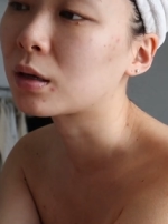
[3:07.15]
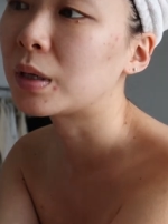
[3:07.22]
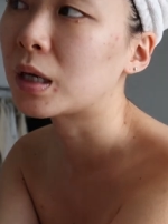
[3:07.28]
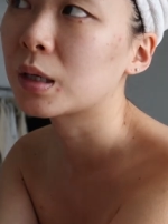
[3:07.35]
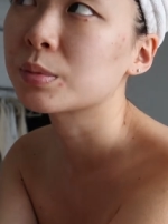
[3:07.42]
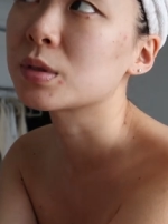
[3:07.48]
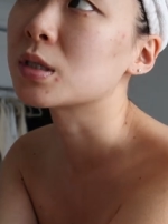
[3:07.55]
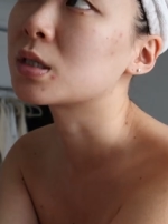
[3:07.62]
being
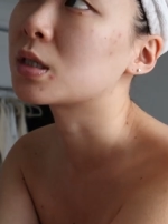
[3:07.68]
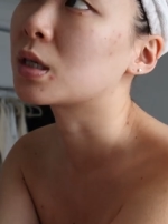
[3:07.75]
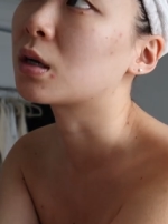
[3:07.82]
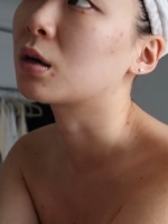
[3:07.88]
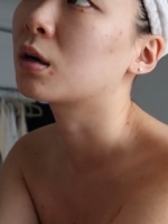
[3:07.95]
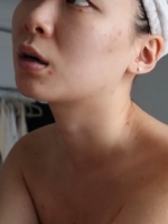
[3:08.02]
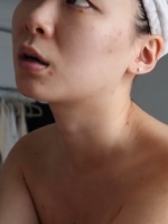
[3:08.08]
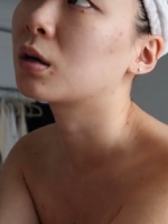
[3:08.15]
able to see
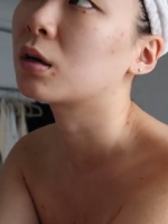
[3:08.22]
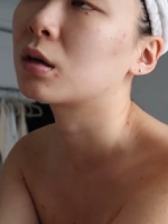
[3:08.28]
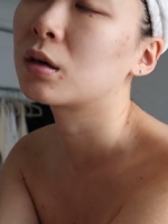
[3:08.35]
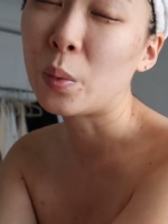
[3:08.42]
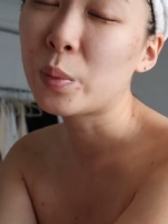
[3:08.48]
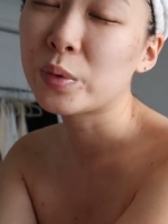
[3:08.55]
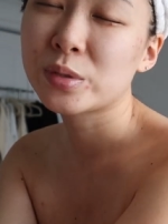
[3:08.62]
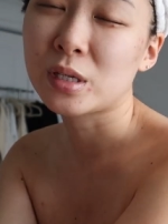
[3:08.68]
her
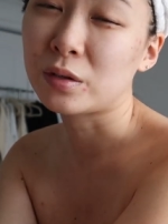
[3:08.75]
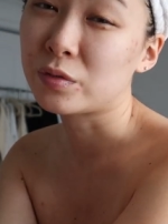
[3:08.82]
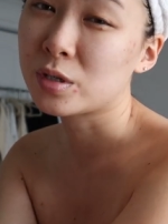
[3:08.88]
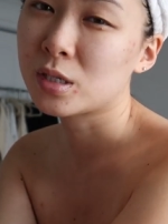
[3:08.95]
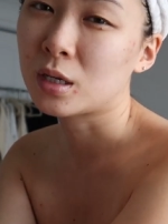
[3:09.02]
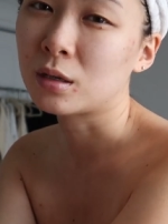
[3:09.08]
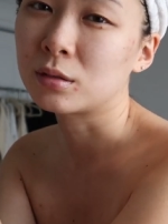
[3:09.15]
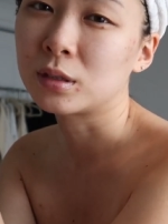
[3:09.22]
almost every
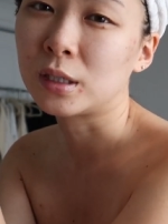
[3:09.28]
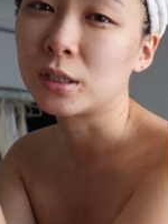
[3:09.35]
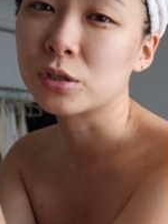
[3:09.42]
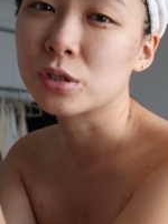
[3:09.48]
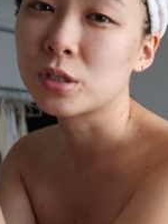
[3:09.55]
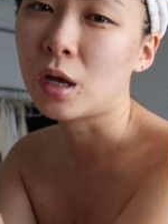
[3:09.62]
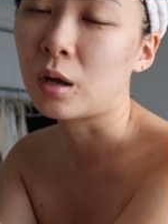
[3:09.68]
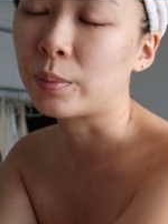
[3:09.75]
single day and
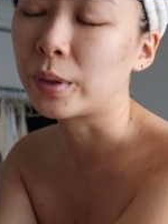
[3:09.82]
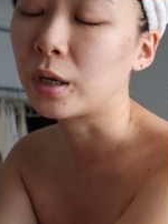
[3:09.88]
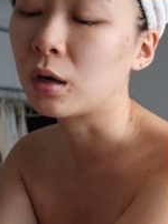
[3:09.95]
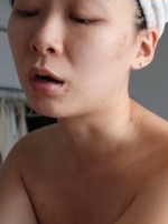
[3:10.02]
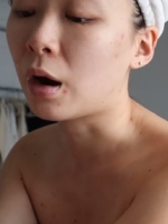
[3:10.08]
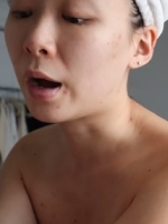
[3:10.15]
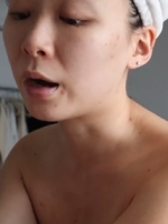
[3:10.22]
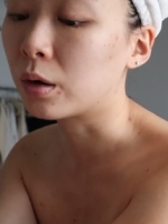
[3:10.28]
just helping
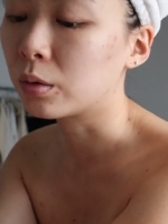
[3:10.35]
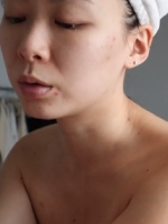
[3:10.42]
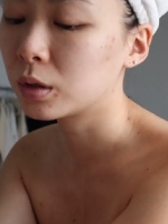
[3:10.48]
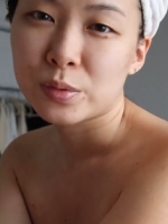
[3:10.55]
her out.